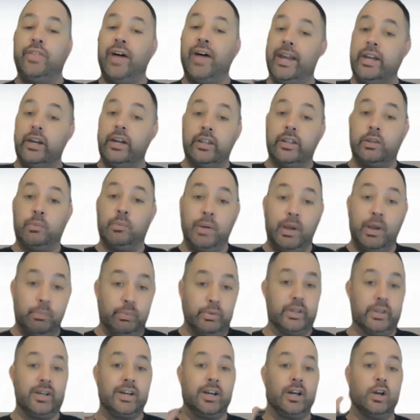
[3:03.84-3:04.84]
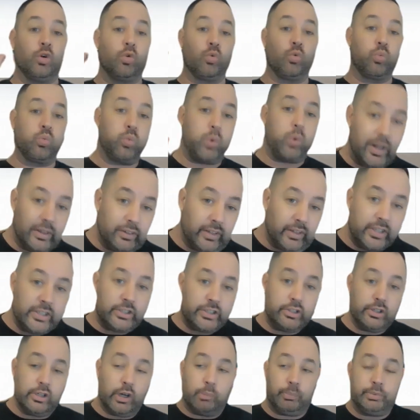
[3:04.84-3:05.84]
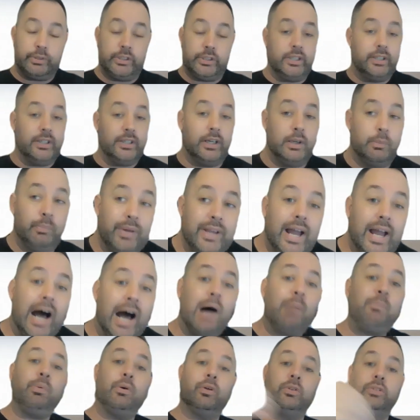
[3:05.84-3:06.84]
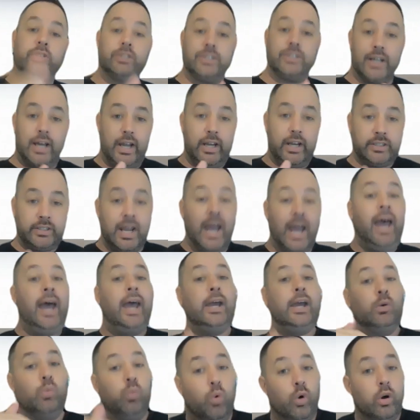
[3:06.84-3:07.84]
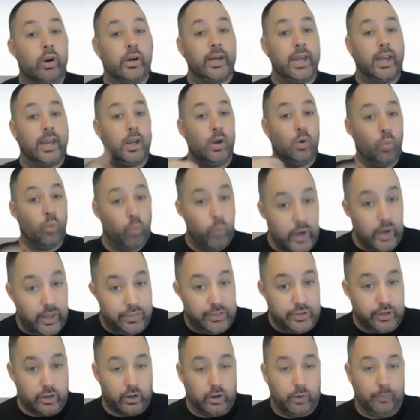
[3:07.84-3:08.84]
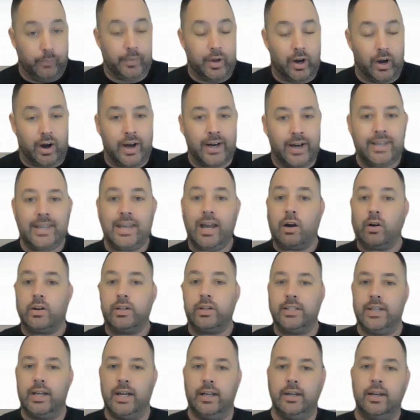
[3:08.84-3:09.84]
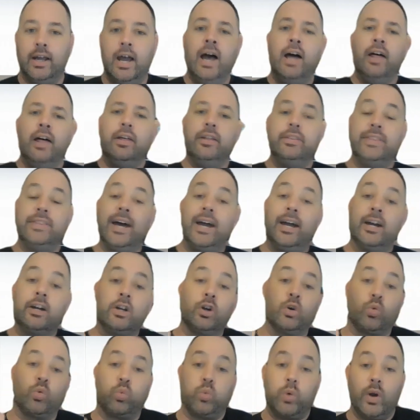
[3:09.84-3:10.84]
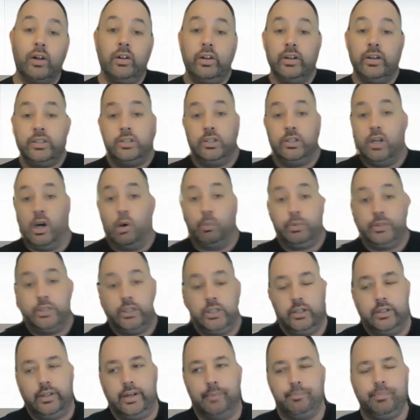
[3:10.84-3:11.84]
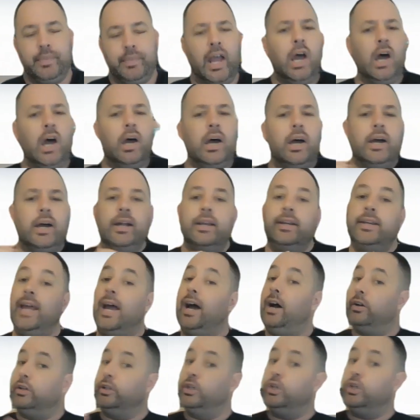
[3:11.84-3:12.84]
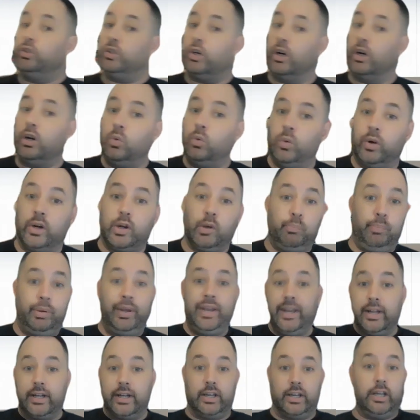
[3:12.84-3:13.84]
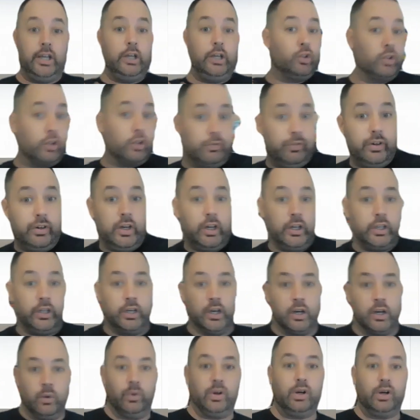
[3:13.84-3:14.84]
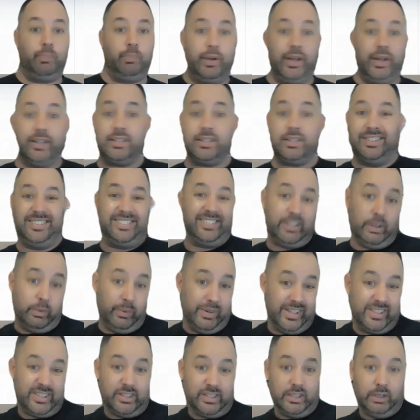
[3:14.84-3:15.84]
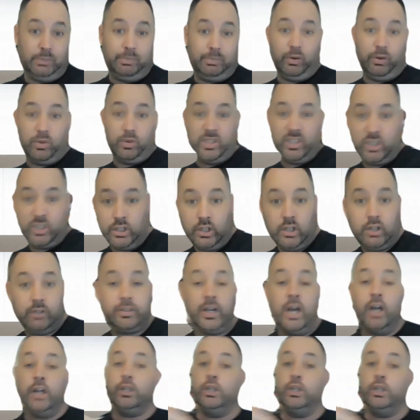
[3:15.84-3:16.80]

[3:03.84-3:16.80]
they are the people that are going to relish the opportunity to be up on stage and working with you. All right, guaranteed that they are going to relish the opportunity. Now, you don't want to pick an introvert. You don't want to pick someone that's a little bit reserved.